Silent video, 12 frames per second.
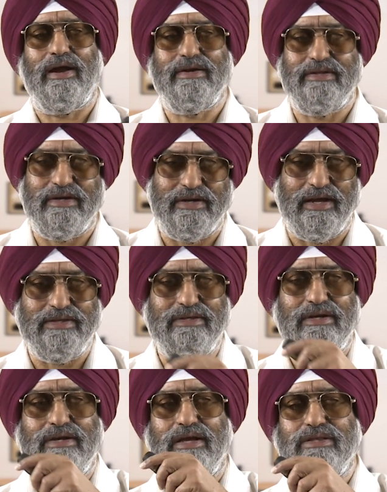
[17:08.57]
and the
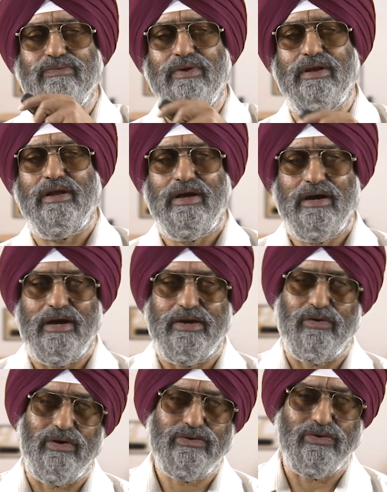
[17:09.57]
tangent as well are
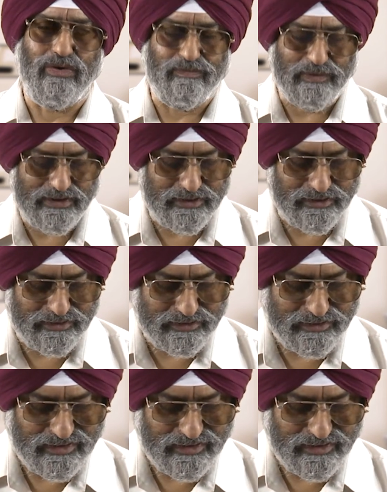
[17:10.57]
all coplanar.